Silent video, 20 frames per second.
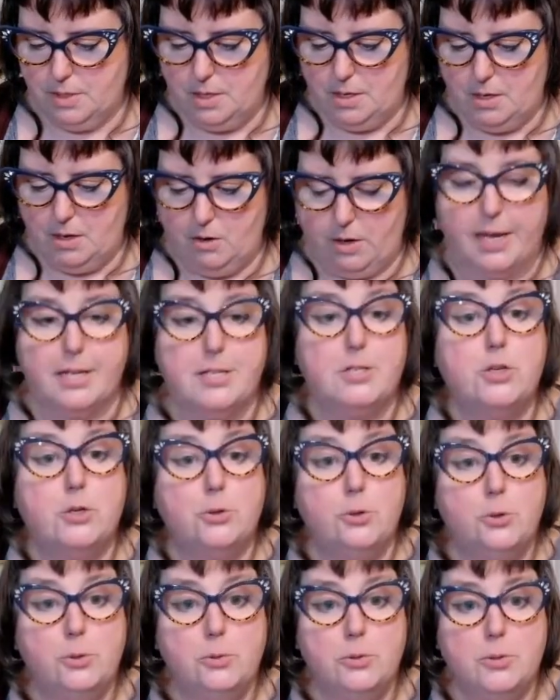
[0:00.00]
Okay,
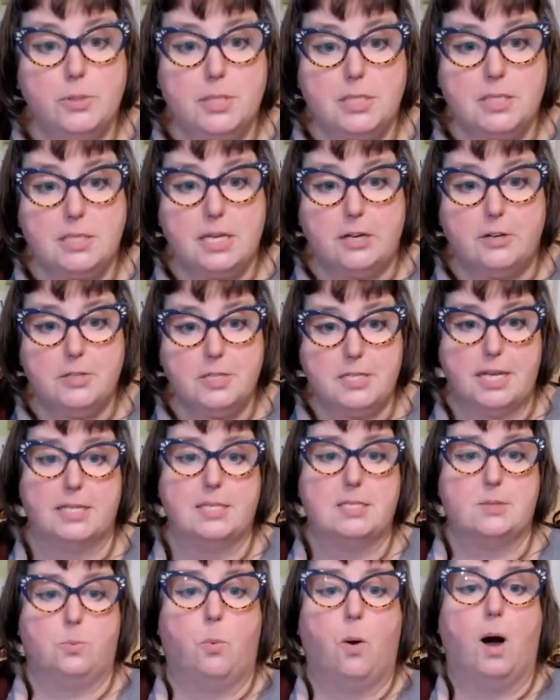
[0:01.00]
2 sticker
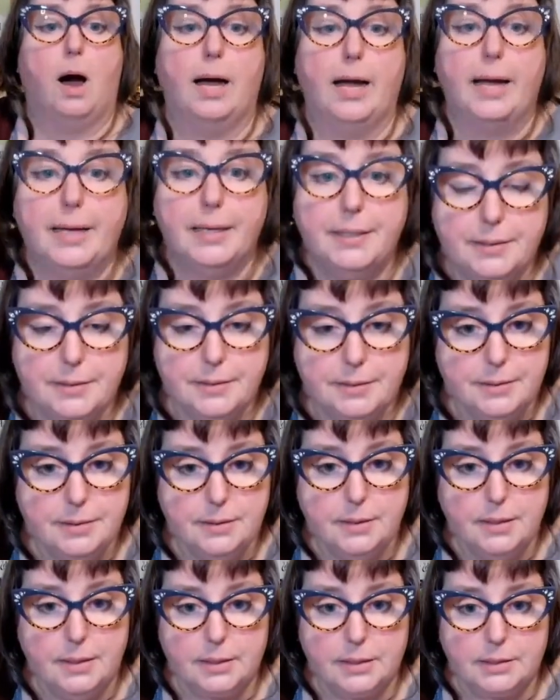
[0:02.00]
sets wide,
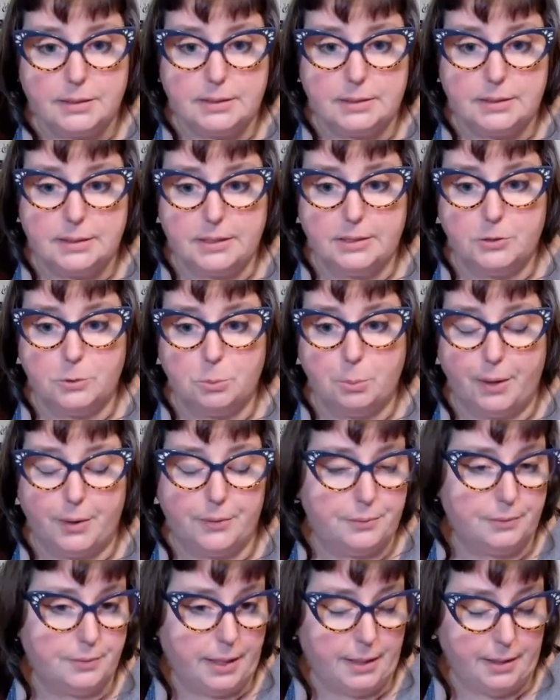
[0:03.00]
because the stickers are
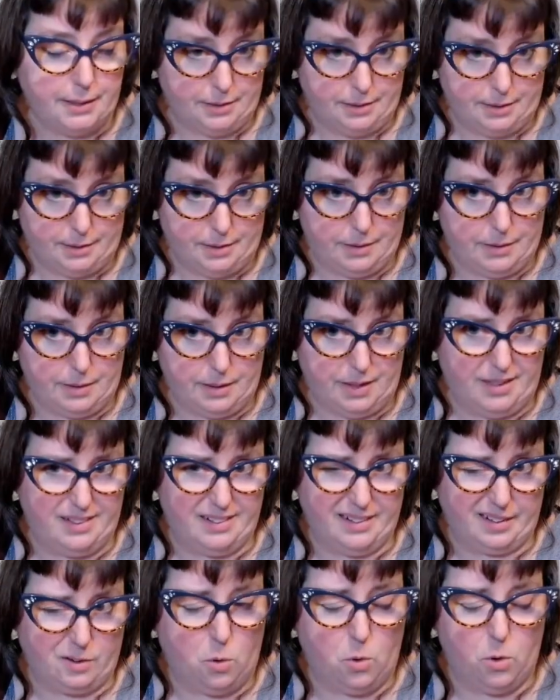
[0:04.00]
about
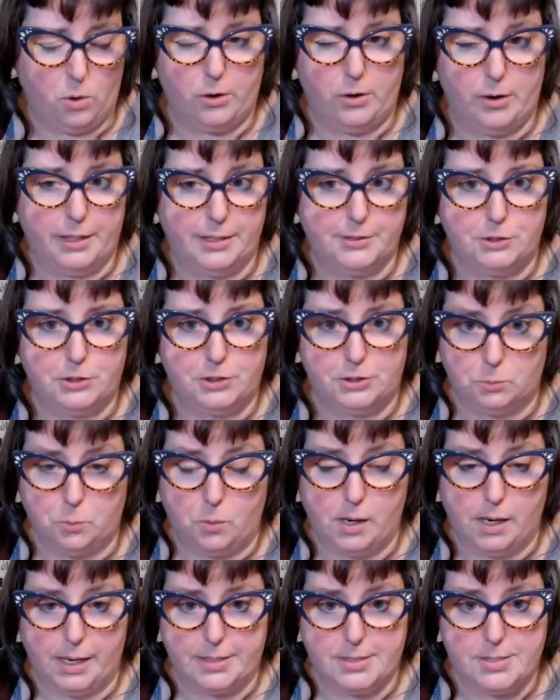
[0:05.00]
8¼ inches
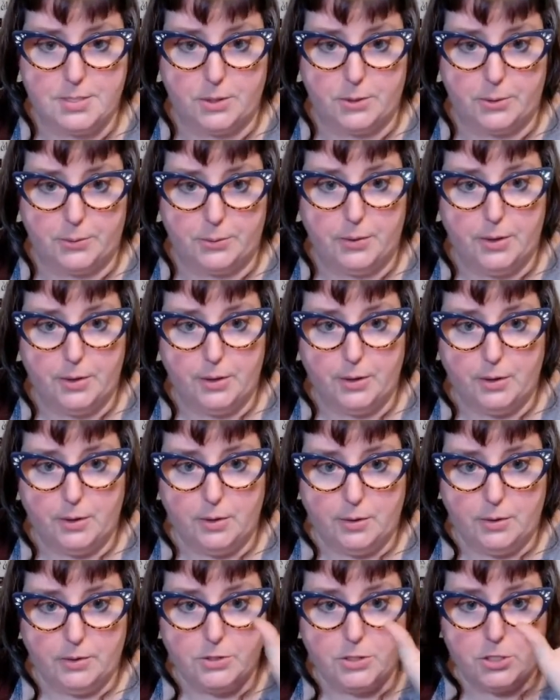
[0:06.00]
wide. So
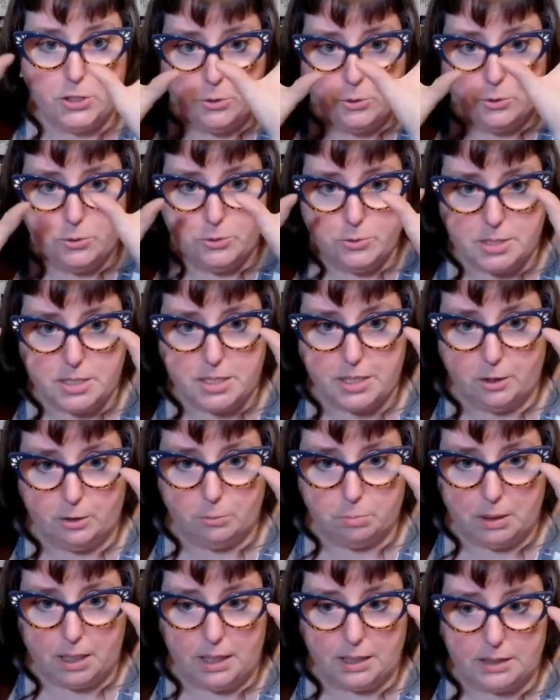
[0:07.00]
2 sticker
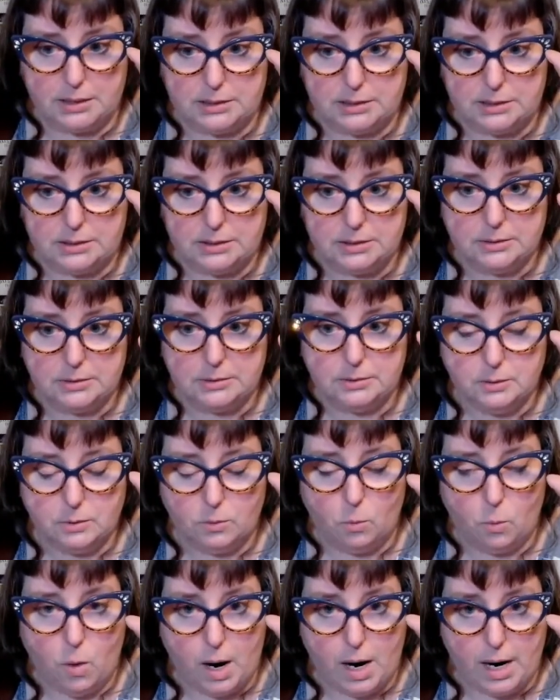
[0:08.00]
blocks
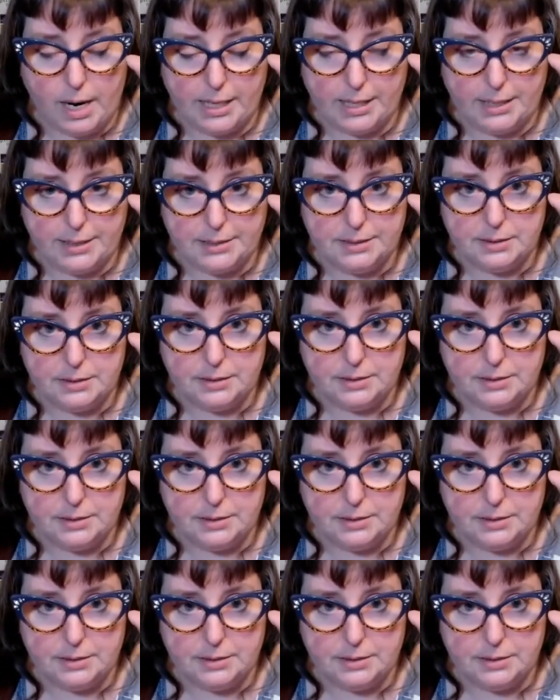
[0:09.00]
wide